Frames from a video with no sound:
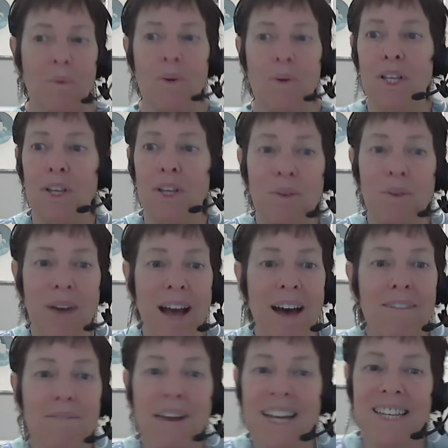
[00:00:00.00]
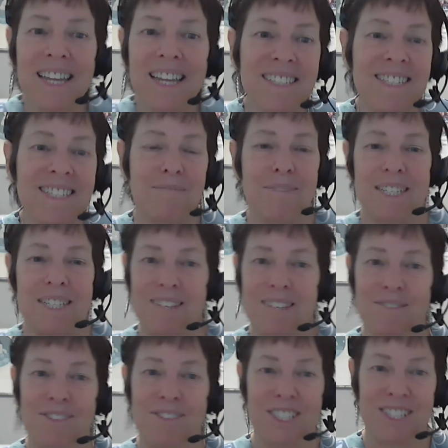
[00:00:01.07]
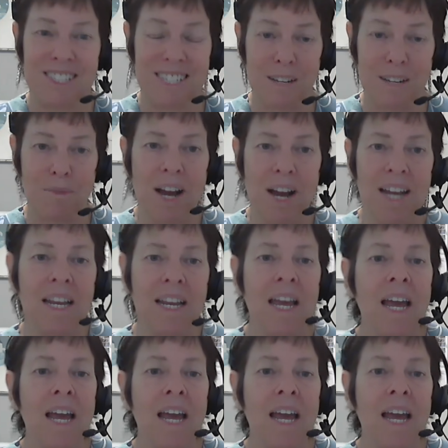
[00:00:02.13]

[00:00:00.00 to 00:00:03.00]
well, you have magnesium insufficiency, right?